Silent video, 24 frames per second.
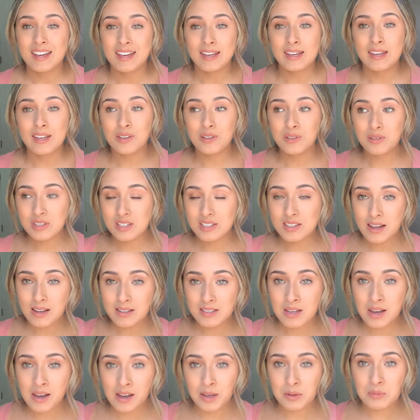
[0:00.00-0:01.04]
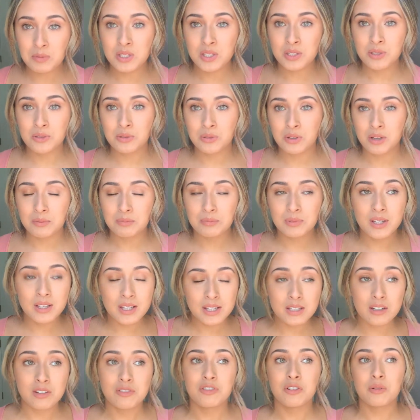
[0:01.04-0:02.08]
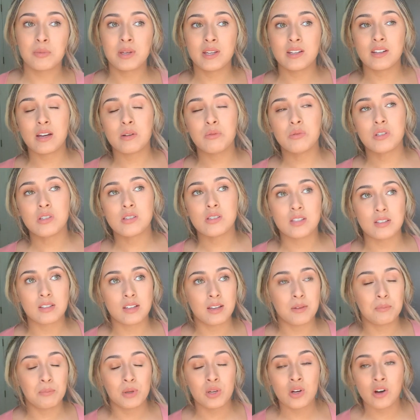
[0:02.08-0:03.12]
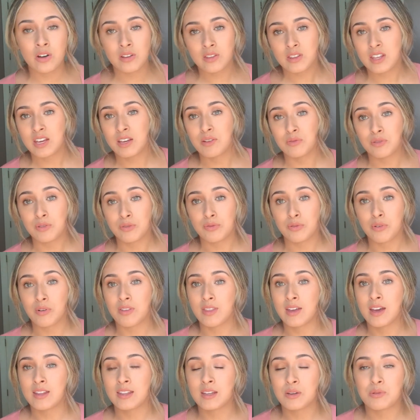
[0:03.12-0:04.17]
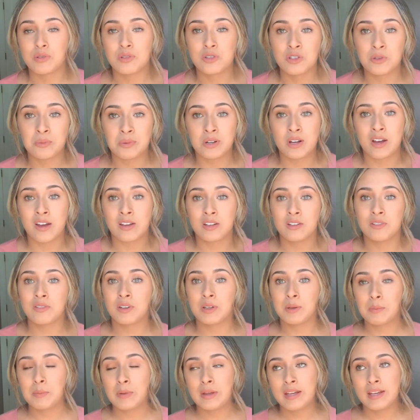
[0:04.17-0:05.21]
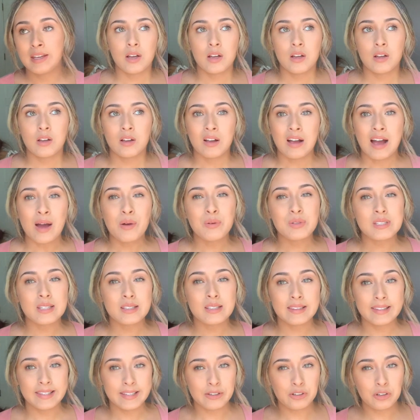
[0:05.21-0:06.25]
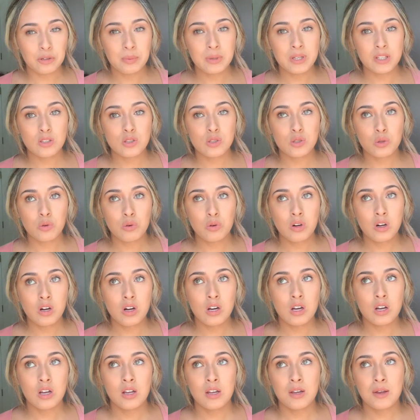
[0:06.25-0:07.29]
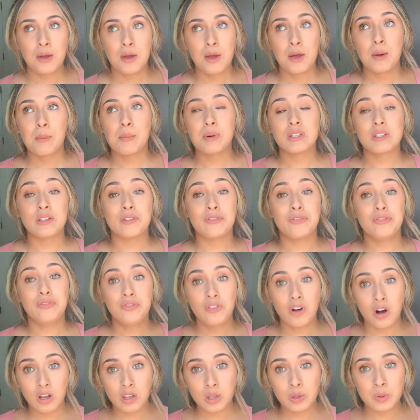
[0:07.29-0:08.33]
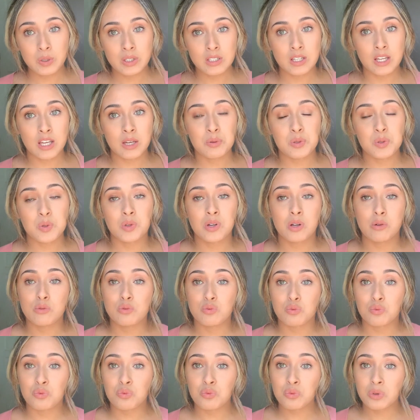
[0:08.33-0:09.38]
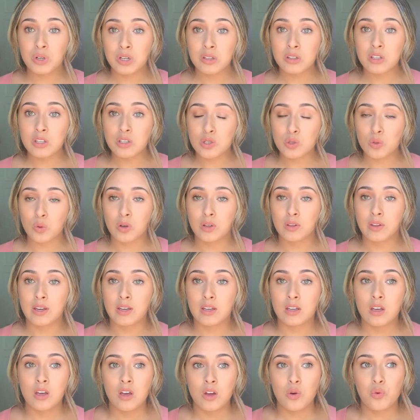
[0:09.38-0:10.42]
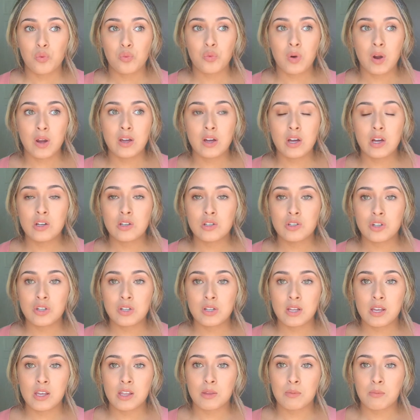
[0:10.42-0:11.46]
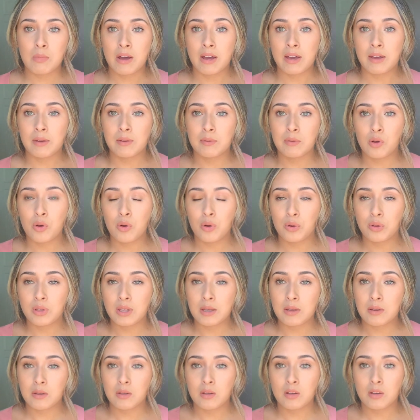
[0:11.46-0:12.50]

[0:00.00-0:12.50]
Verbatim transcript: He used that time to uh, clean up for me and I was like beyond thankful for that. That was super kind of him. I was a little bit sore, but the following day was when I was really sore, like right underneath my whole like